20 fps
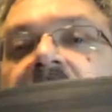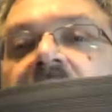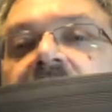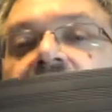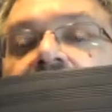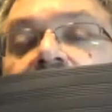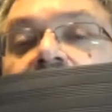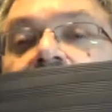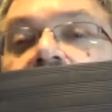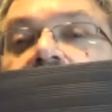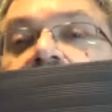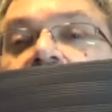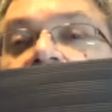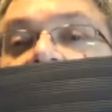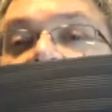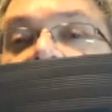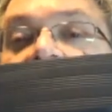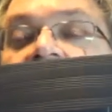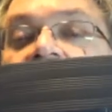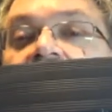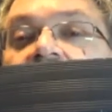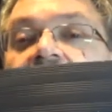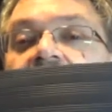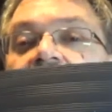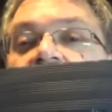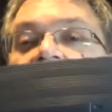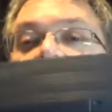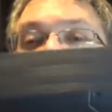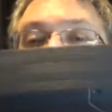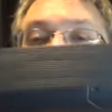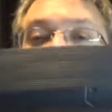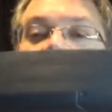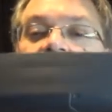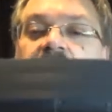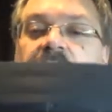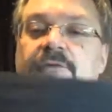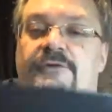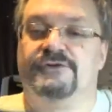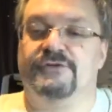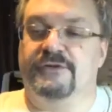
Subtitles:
how huge this thing is. Well,